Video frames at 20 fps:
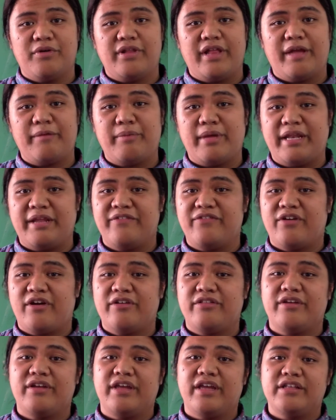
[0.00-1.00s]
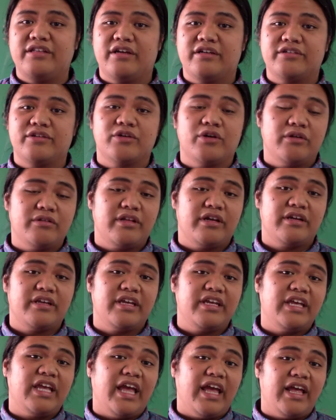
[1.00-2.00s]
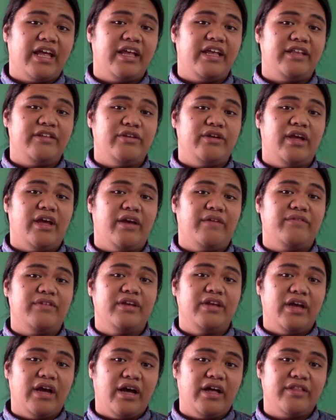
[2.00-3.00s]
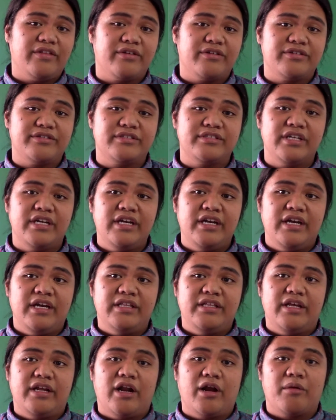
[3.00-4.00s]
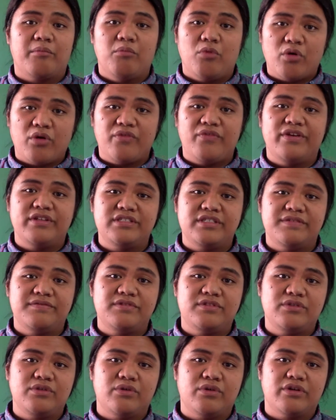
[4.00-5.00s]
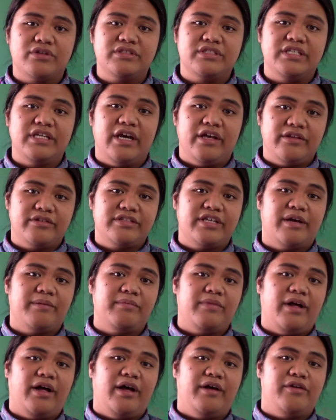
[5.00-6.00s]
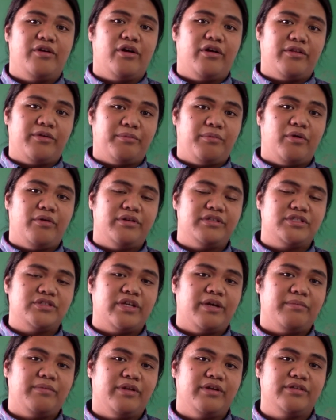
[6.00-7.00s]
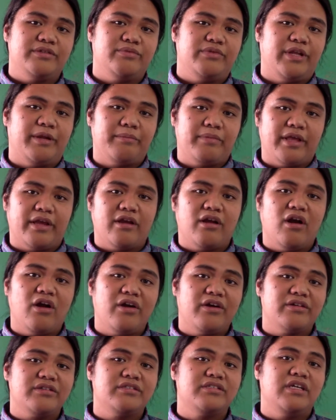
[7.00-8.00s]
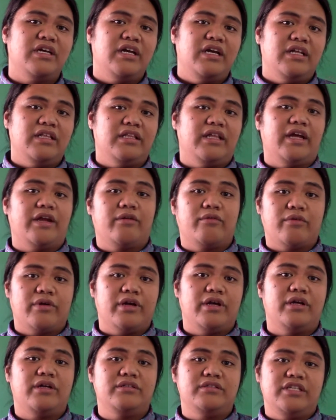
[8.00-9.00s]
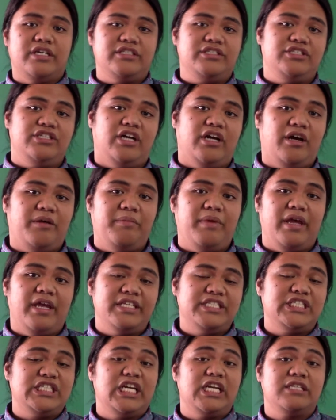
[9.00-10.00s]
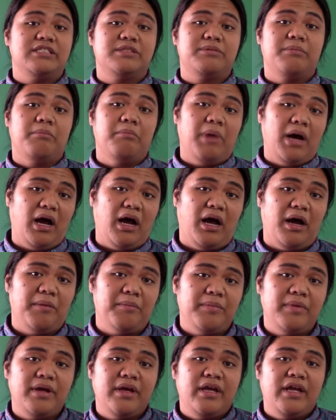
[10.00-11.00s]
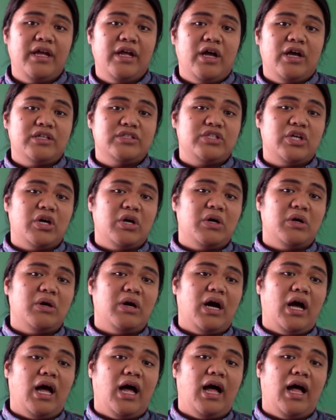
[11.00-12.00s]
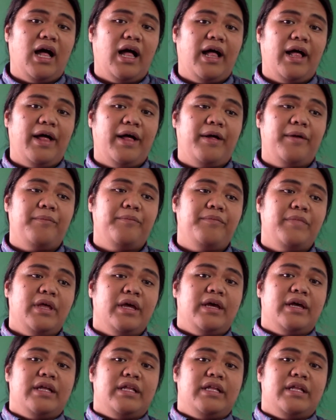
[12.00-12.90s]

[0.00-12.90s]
more like Penny Farthing and Dr. Golducky, and you have the others that are more offensive towards the other your other opponent's tableaus when they play cards like Grill, Nutjob, and James Bomb. So